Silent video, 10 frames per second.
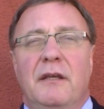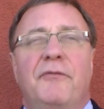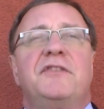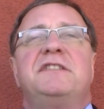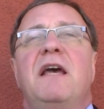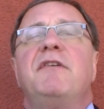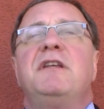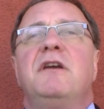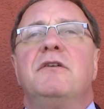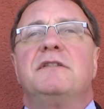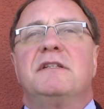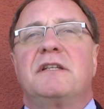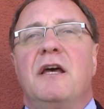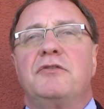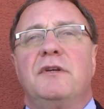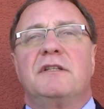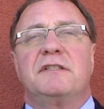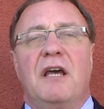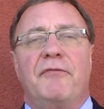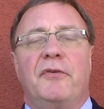For 7 years, this country has
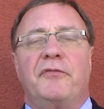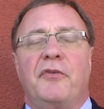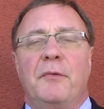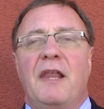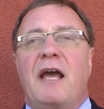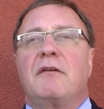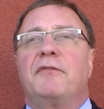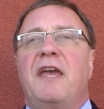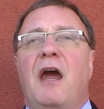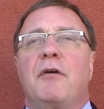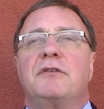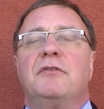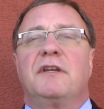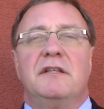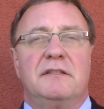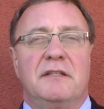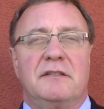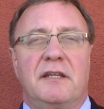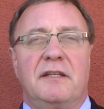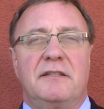suffered from a lack of character,
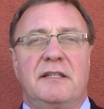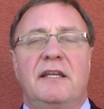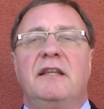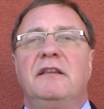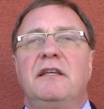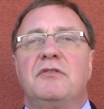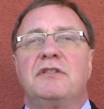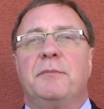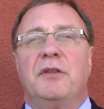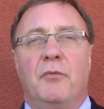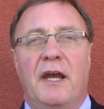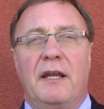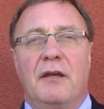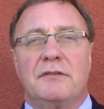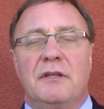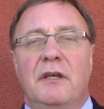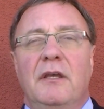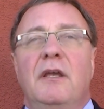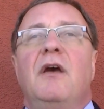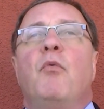consistency, and leadership in the White House.
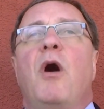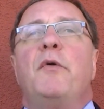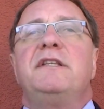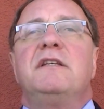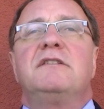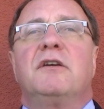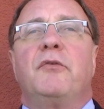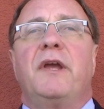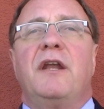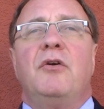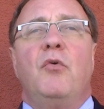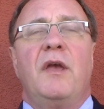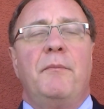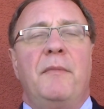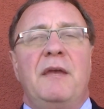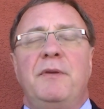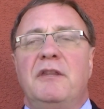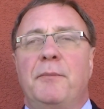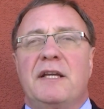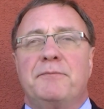While we disagree on who may be
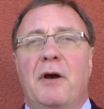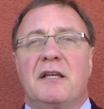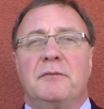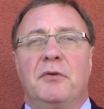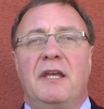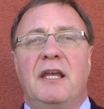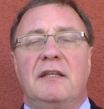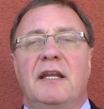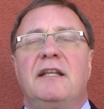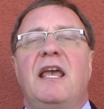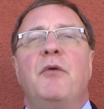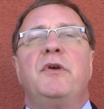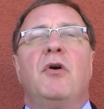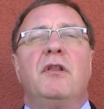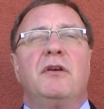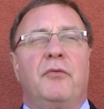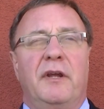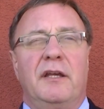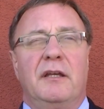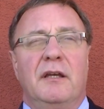the best possible candidate, can we all
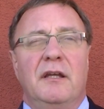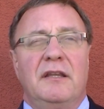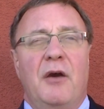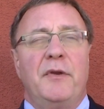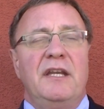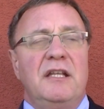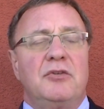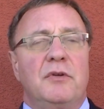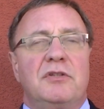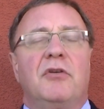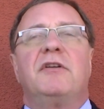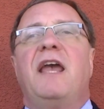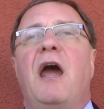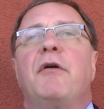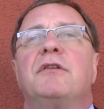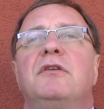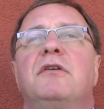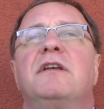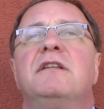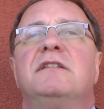agree that we need to return
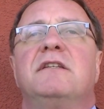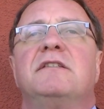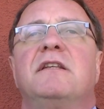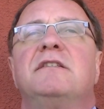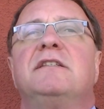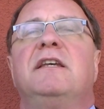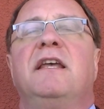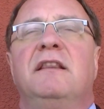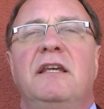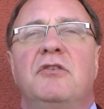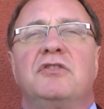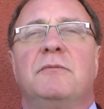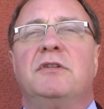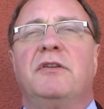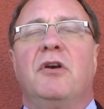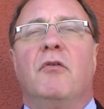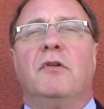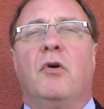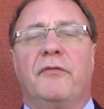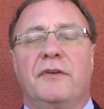character, consistency, and leadership to the
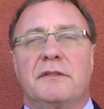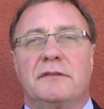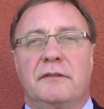Oval Office?